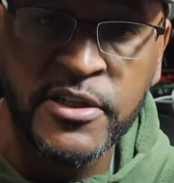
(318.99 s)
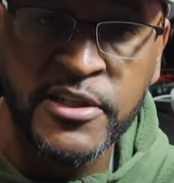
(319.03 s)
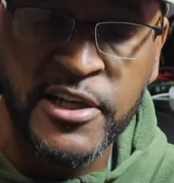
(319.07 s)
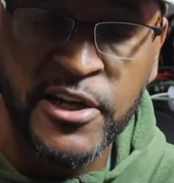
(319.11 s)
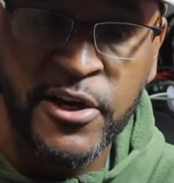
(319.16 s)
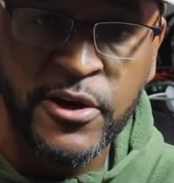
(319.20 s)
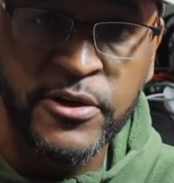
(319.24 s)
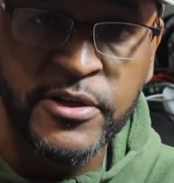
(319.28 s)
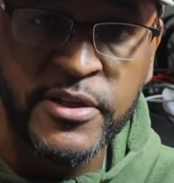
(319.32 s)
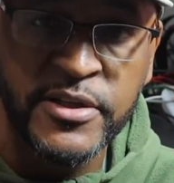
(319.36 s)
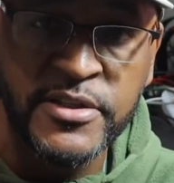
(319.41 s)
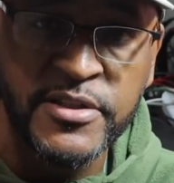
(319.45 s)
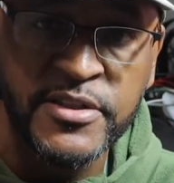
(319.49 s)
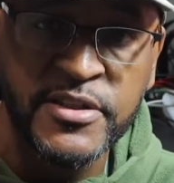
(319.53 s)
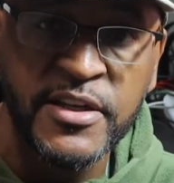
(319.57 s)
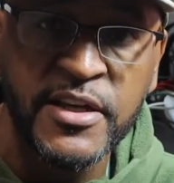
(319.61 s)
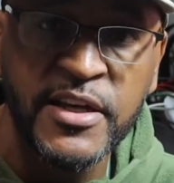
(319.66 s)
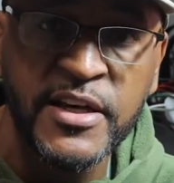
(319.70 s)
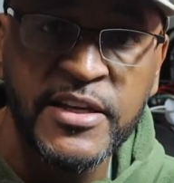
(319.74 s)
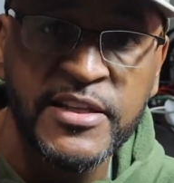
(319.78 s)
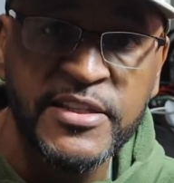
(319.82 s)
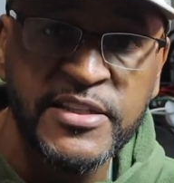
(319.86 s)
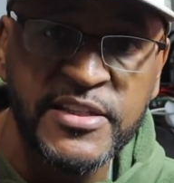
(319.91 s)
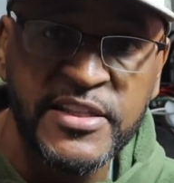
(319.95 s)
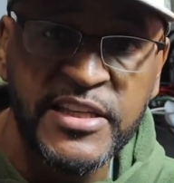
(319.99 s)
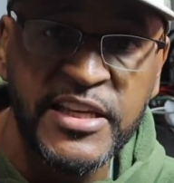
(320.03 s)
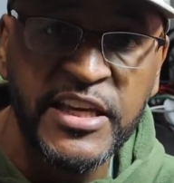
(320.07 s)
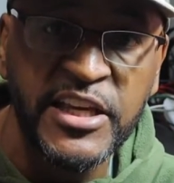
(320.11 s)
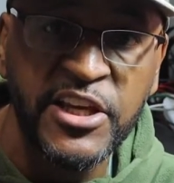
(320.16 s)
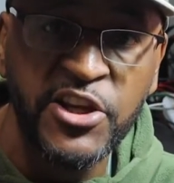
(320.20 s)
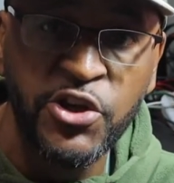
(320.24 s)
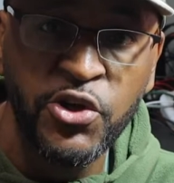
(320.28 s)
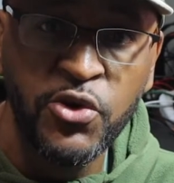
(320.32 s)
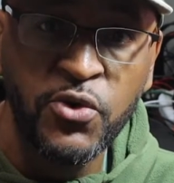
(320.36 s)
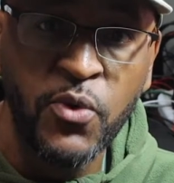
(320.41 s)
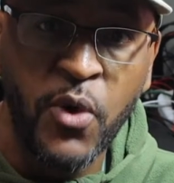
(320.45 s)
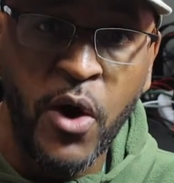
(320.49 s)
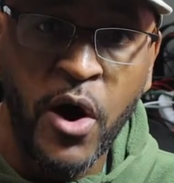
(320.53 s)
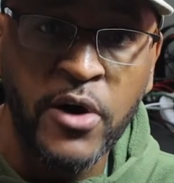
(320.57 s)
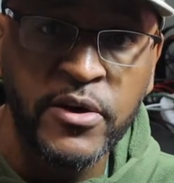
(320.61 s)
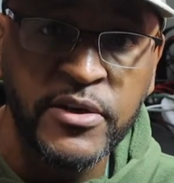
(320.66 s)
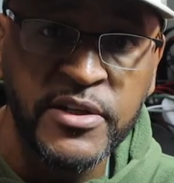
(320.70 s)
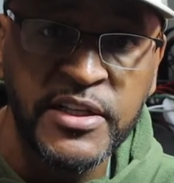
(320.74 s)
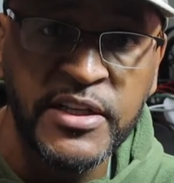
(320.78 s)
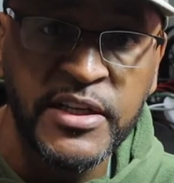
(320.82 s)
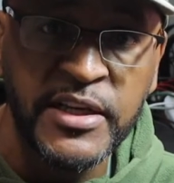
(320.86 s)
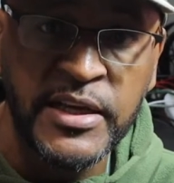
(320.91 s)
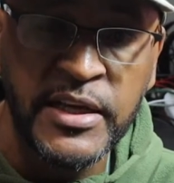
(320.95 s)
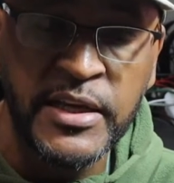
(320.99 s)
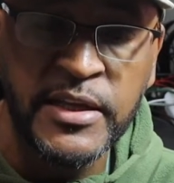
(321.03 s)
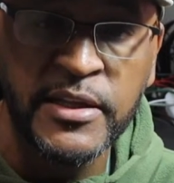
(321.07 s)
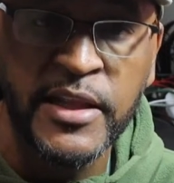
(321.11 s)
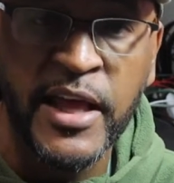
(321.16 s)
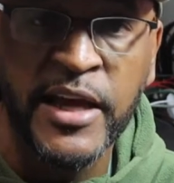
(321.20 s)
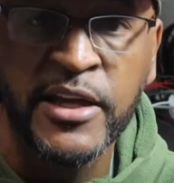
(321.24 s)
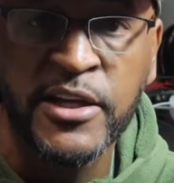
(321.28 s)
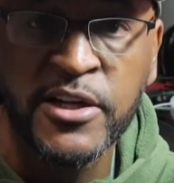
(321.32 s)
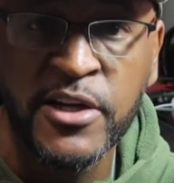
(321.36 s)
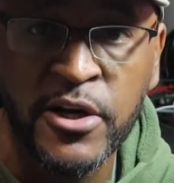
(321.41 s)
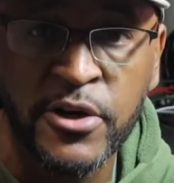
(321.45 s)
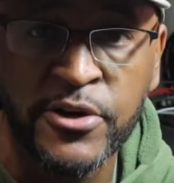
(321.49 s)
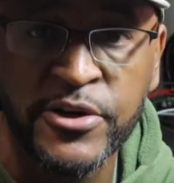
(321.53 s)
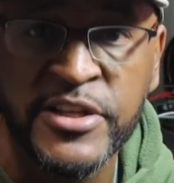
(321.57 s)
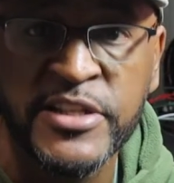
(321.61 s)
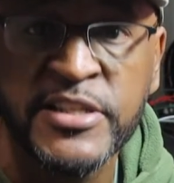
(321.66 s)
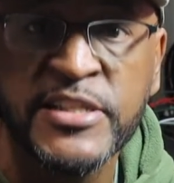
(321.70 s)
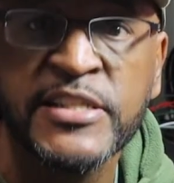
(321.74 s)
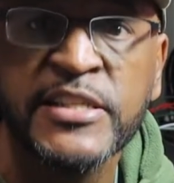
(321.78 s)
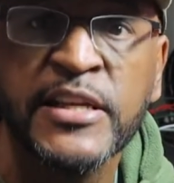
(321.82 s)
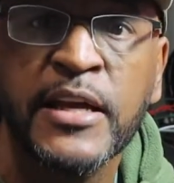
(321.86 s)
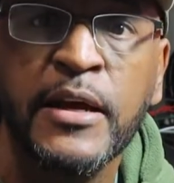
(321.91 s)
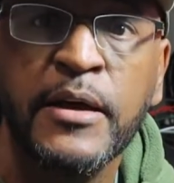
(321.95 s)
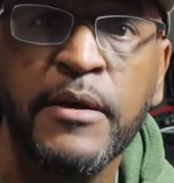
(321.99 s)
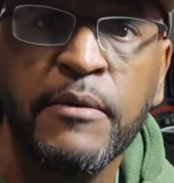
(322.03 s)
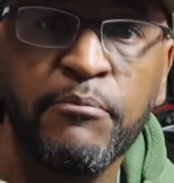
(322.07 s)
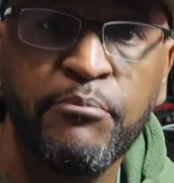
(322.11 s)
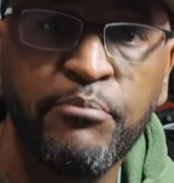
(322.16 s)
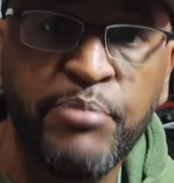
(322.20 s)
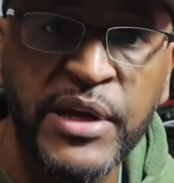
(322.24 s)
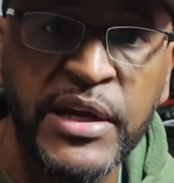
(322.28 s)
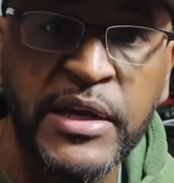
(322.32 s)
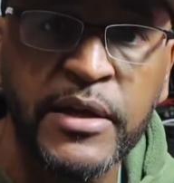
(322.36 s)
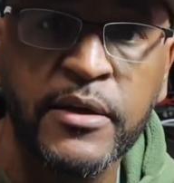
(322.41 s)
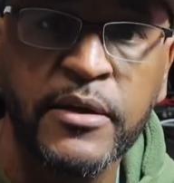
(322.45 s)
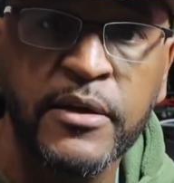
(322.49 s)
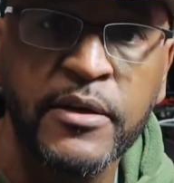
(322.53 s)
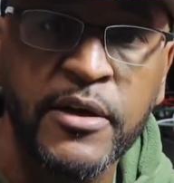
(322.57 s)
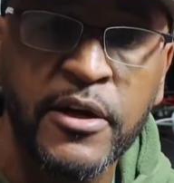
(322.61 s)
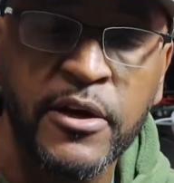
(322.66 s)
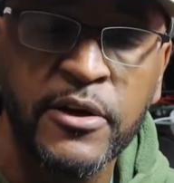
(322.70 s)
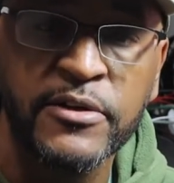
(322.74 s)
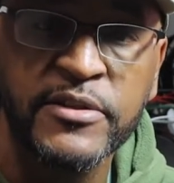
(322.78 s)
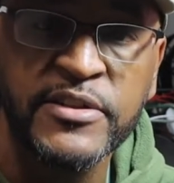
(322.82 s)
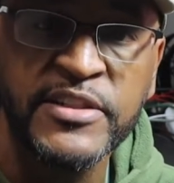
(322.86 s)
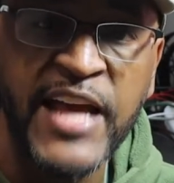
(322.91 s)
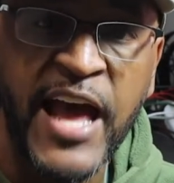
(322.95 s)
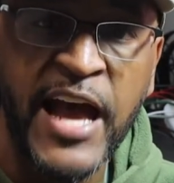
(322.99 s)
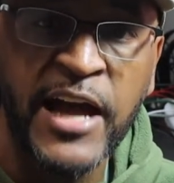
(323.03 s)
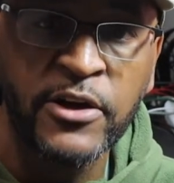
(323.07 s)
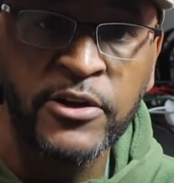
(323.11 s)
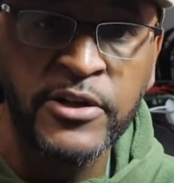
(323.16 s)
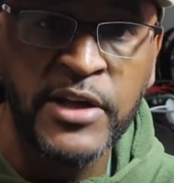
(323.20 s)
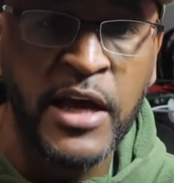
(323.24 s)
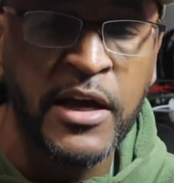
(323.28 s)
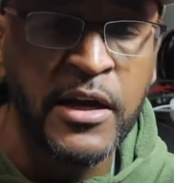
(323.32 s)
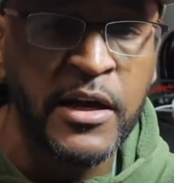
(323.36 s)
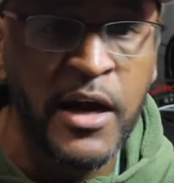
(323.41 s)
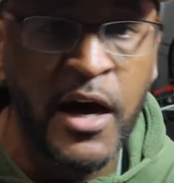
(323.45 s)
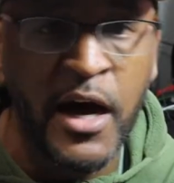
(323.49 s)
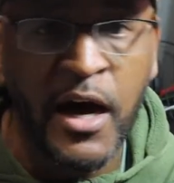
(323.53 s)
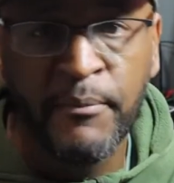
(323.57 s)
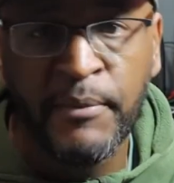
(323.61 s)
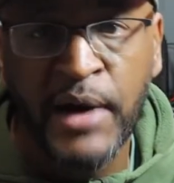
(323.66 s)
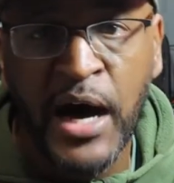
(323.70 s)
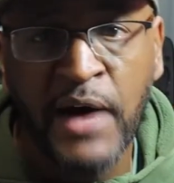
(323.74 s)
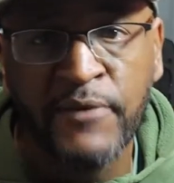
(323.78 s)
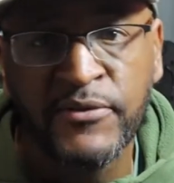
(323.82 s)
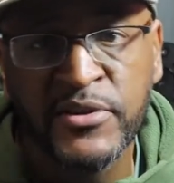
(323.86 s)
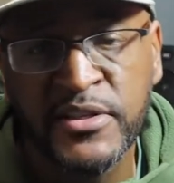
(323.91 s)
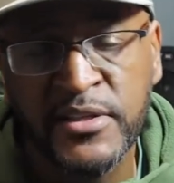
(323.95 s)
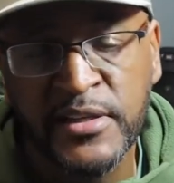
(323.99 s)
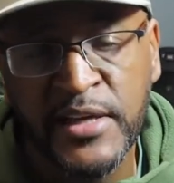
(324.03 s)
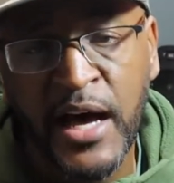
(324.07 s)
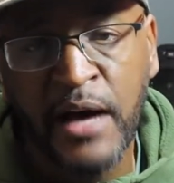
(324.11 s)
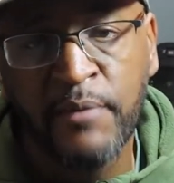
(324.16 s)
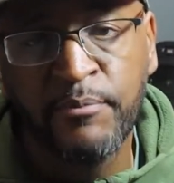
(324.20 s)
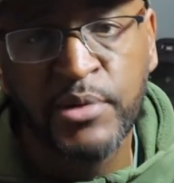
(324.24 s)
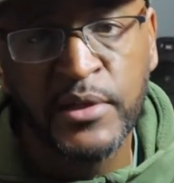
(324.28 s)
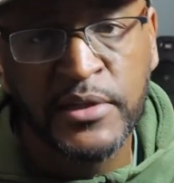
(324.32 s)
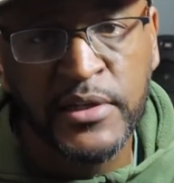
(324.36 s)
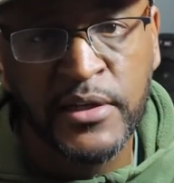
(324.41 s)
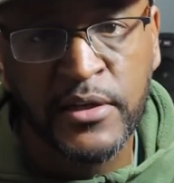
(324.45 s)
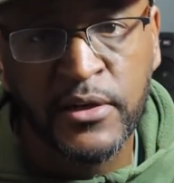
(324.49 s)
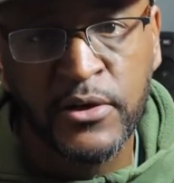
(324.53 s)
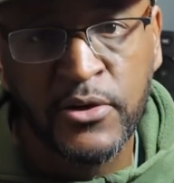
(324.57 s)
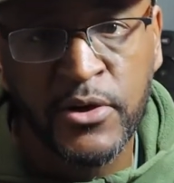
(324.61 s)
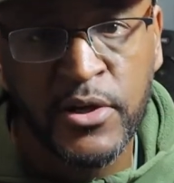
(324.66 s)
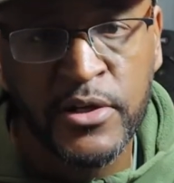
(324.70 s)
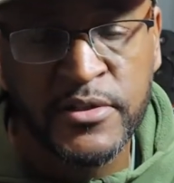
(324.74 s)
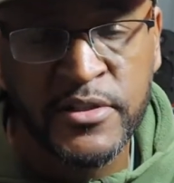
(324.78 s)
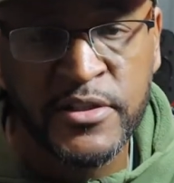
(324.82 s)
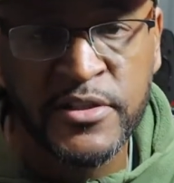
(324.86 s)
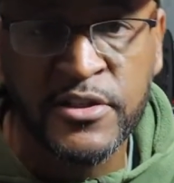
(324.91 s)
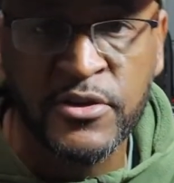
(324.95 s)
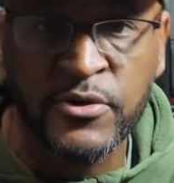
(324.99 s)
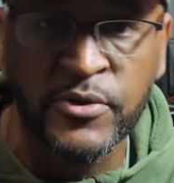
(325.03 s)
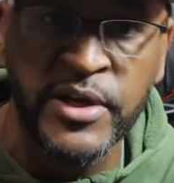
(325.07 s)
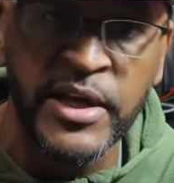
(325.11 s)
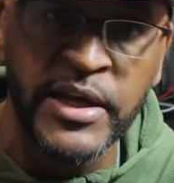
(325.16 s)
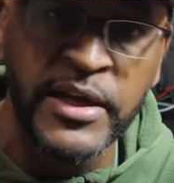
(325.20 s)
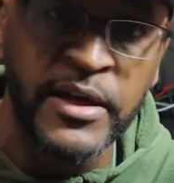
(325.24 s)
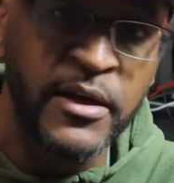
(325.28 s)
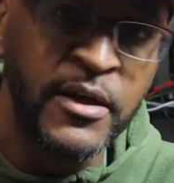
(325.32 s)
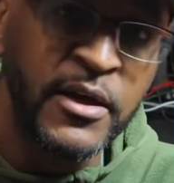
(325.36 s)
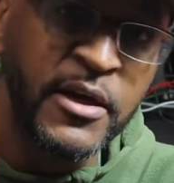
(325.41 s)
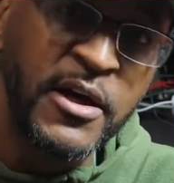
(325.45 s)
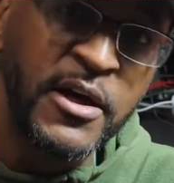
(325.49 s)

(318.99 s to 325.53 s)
Curt is C-U-R-T, like Curtis, BigCurtTackle.com. Obviously, I'll put that across the screen.